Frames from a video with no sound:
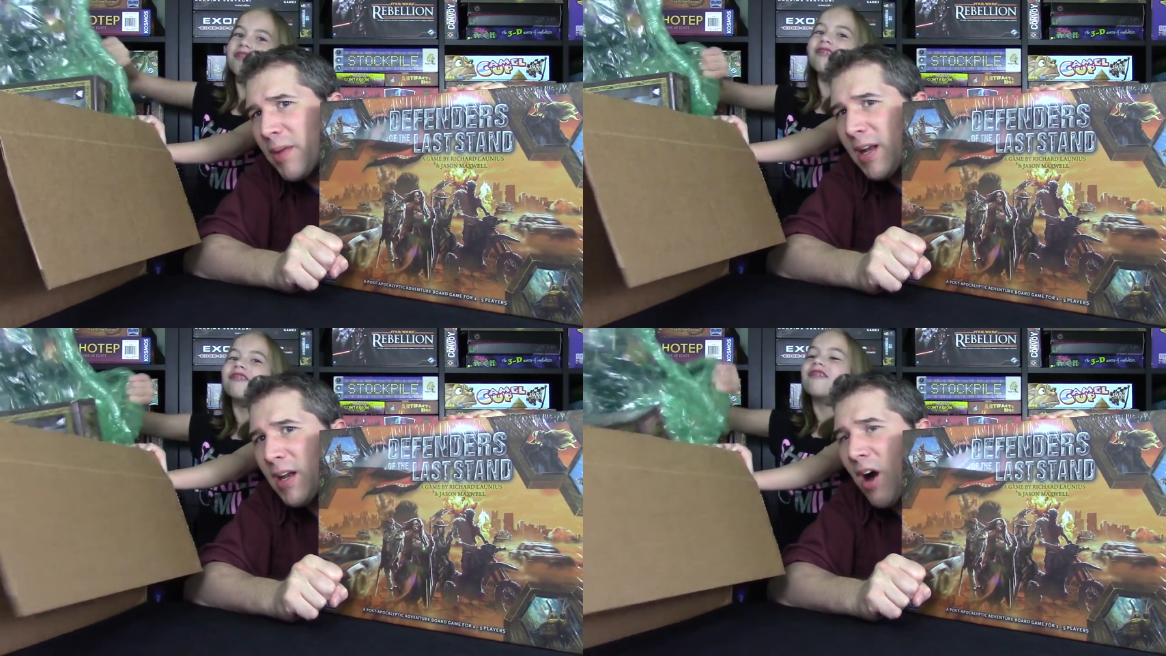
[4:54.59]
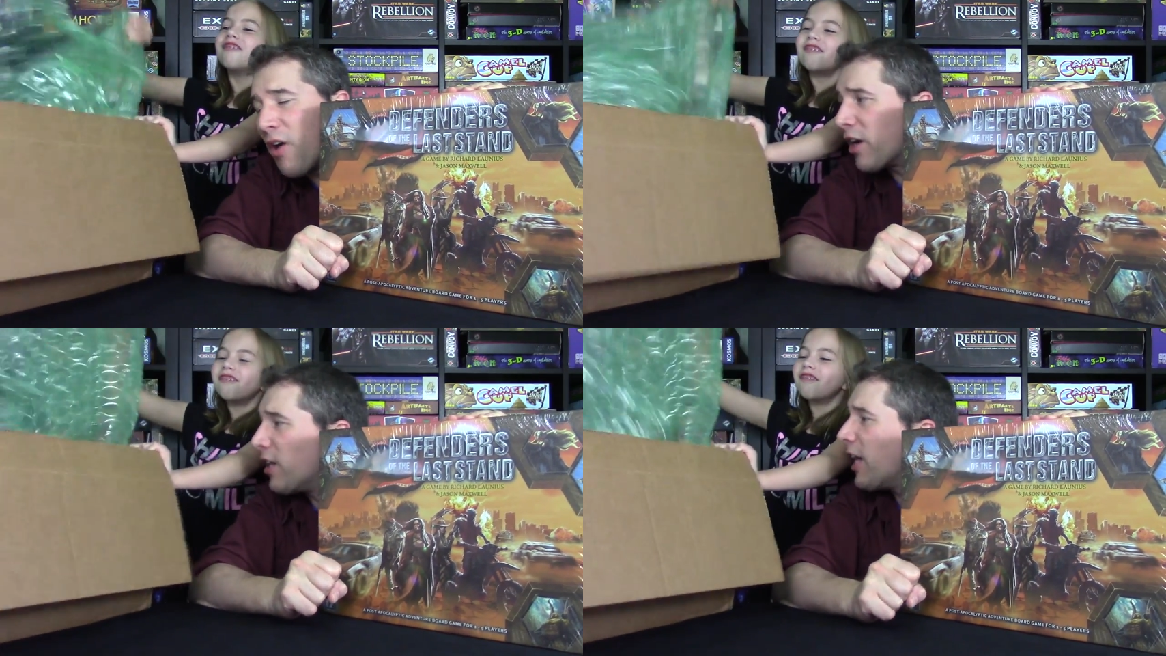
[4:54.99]
Speaker 1: in our
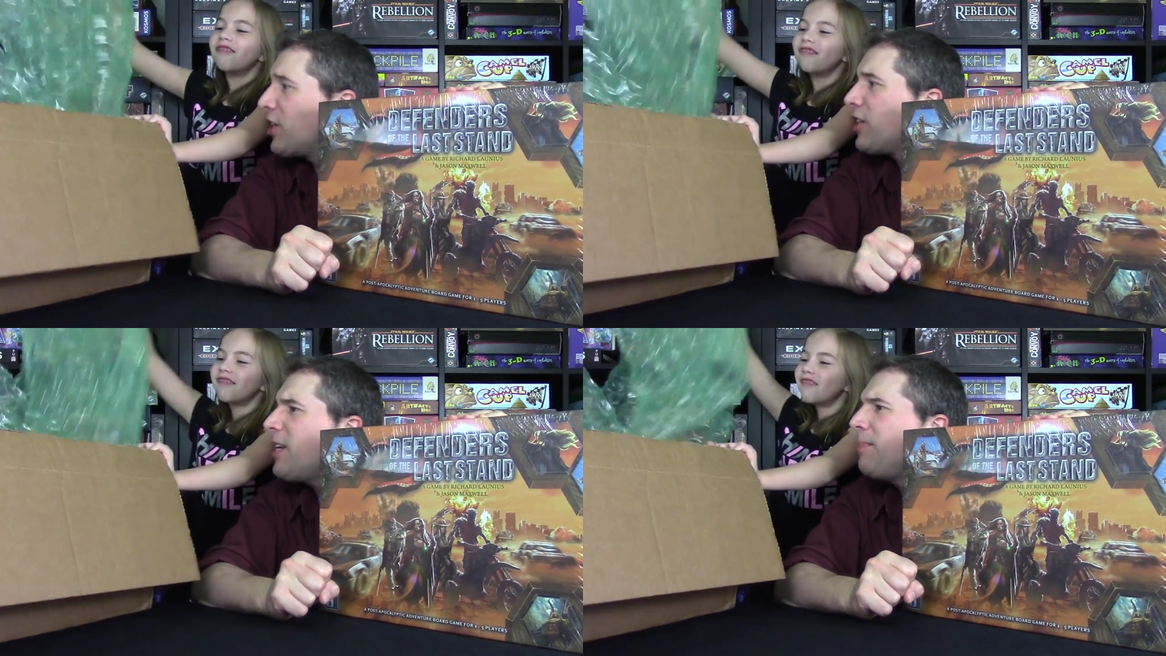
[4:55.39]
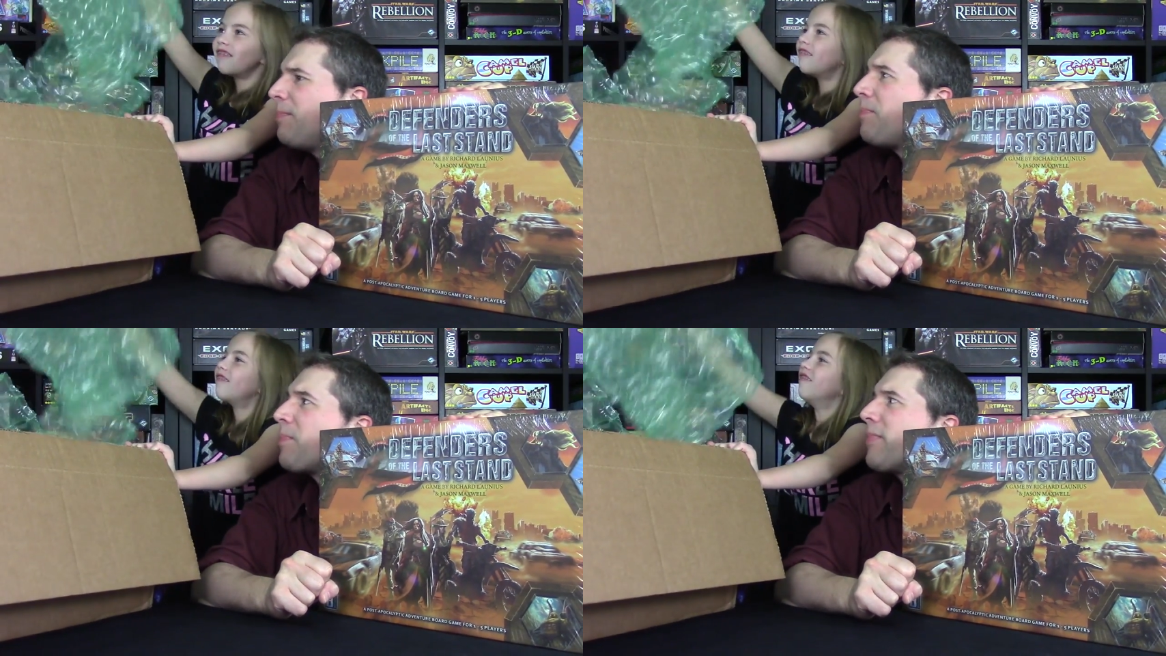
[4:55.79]
collection.
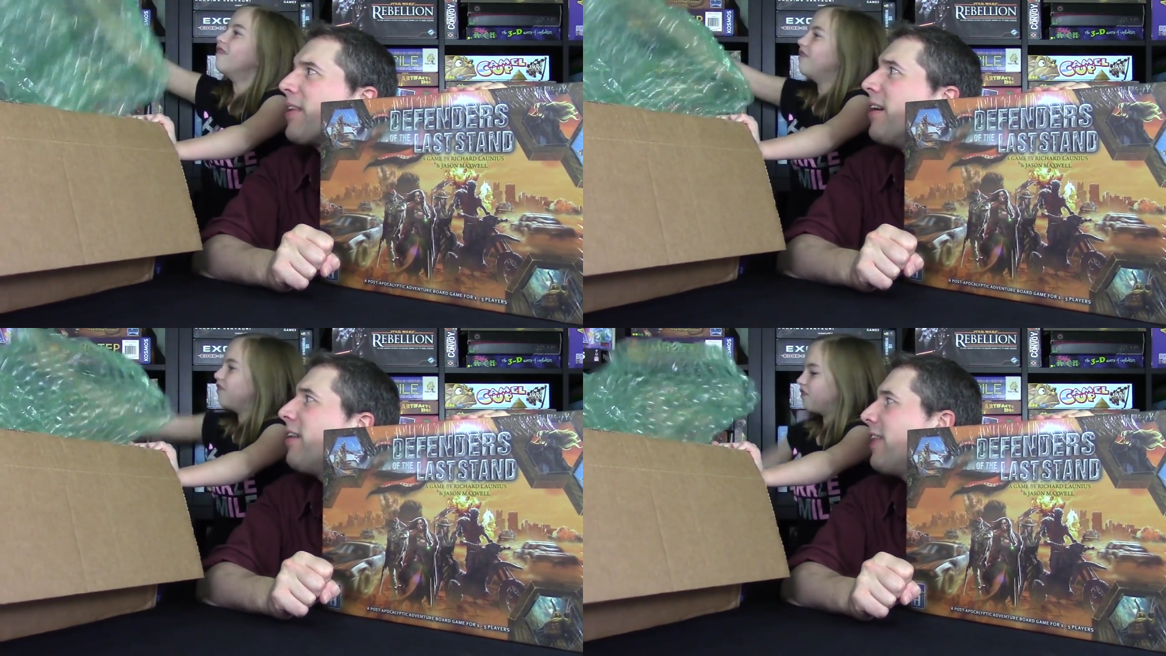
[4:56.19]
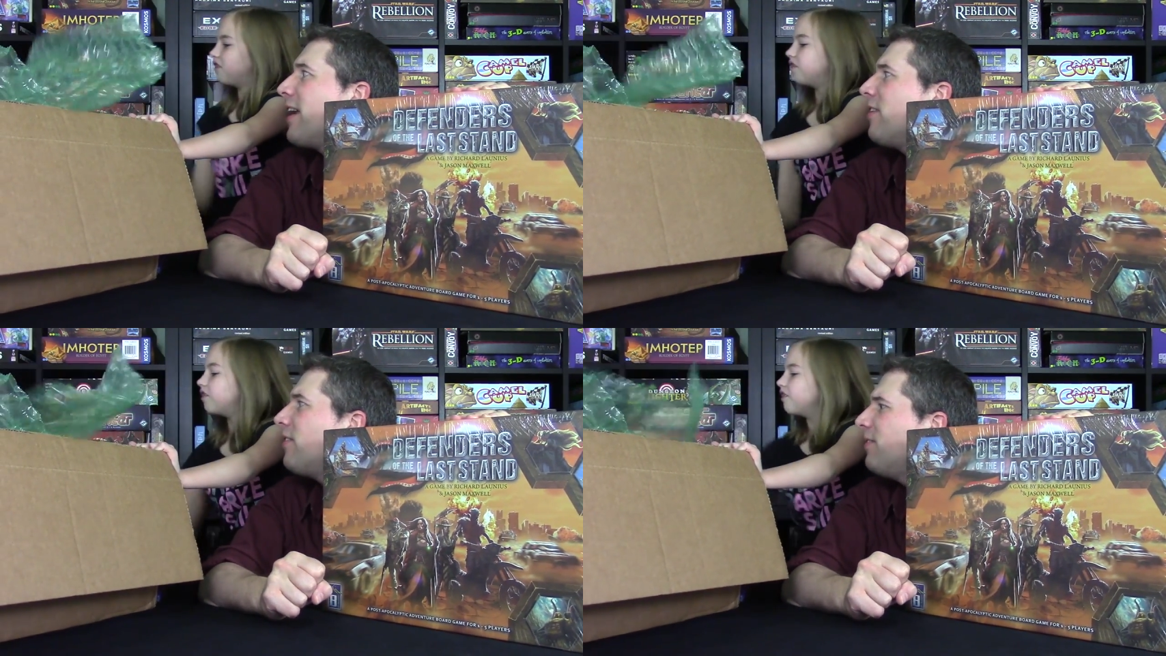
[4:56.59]

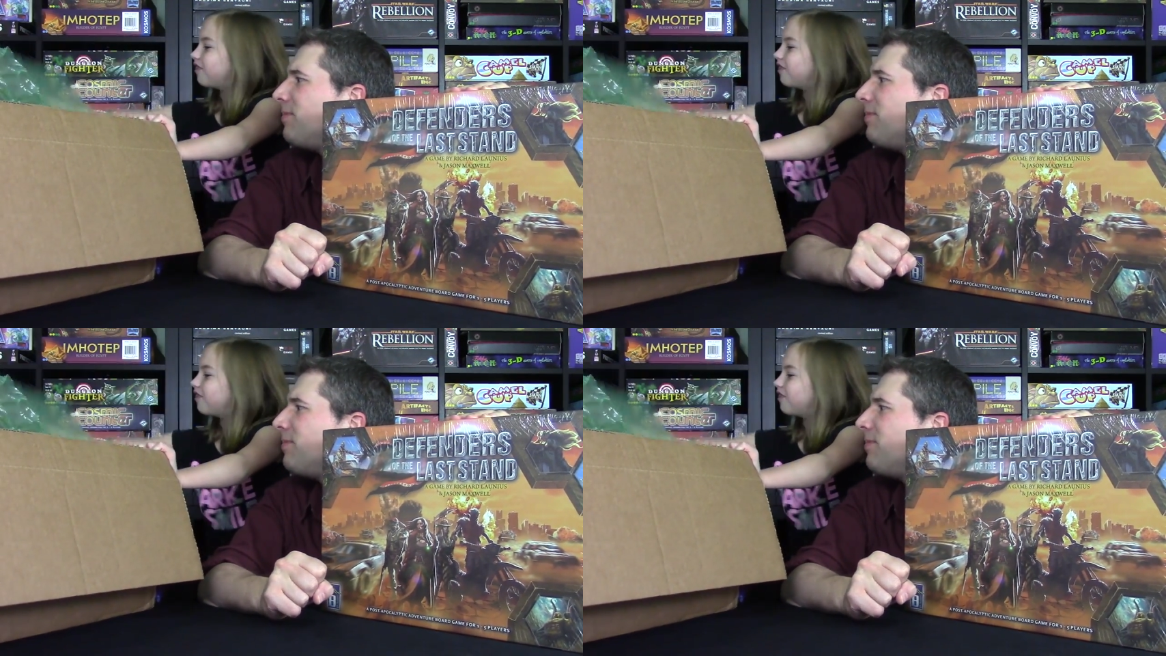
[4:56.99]
Thank you.